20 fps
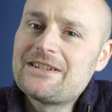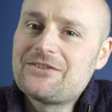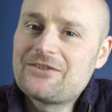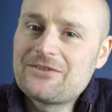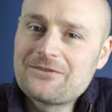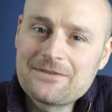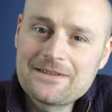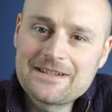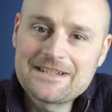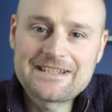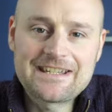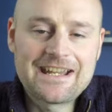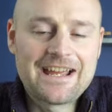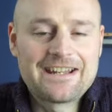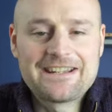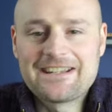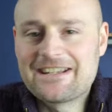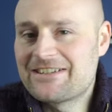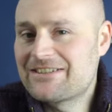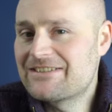issues with the
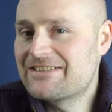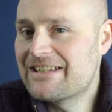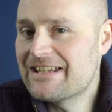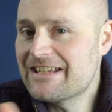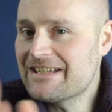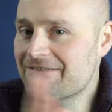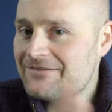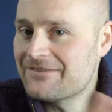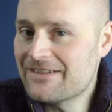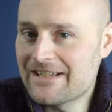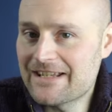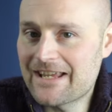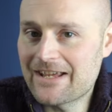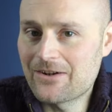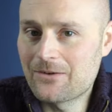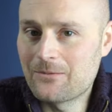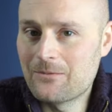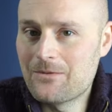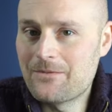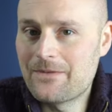Saturn, and I just didn't really get
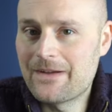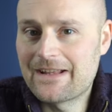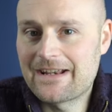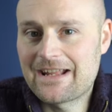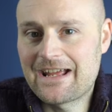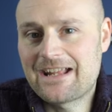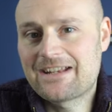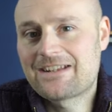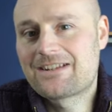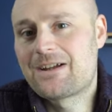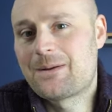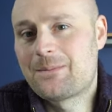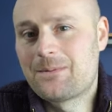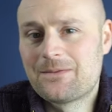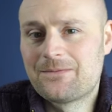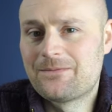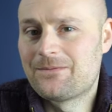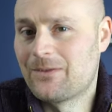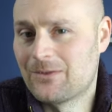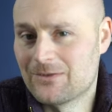on with it, and I had a couple
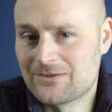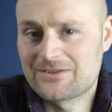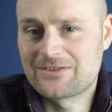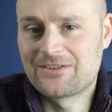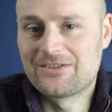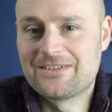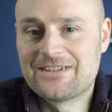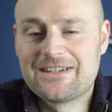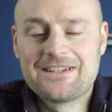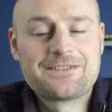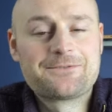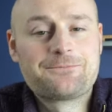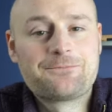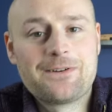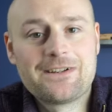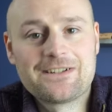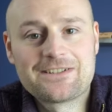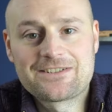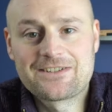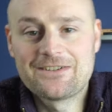of faults on it as
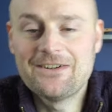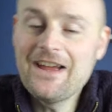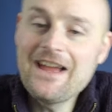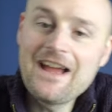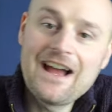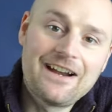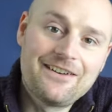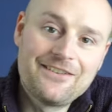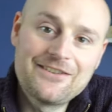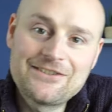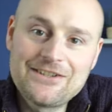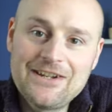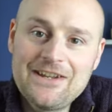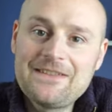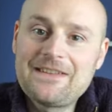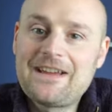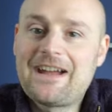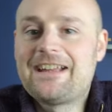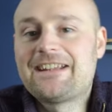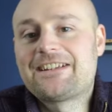well. So I
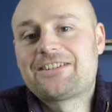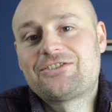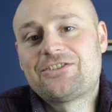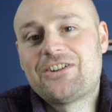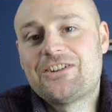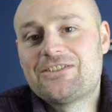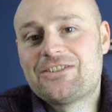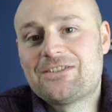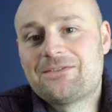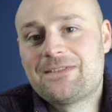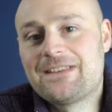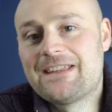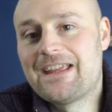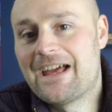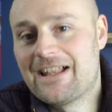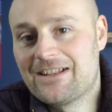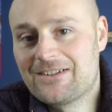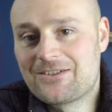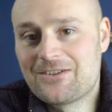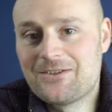returned that and exchanged it for the
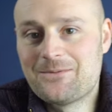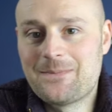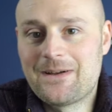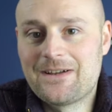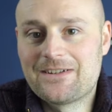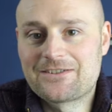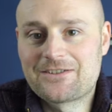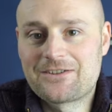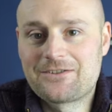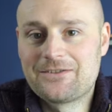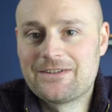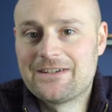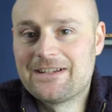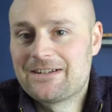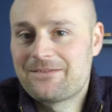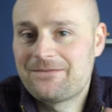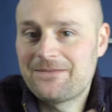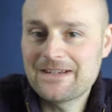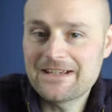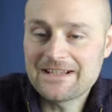Elegoo Mars 3, and
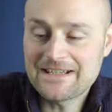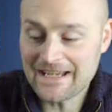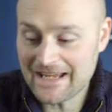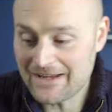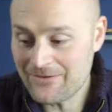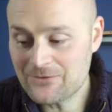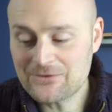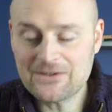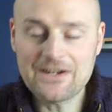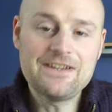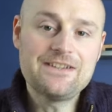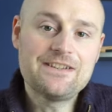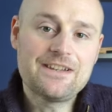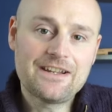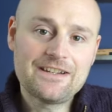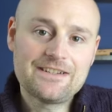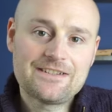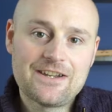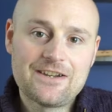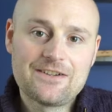I figured it was a
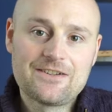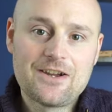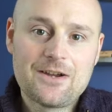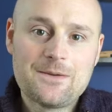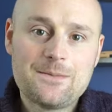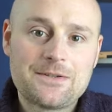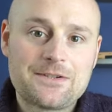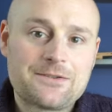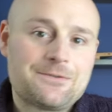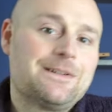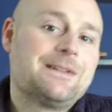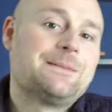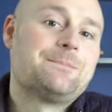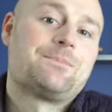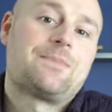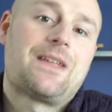nice go-between.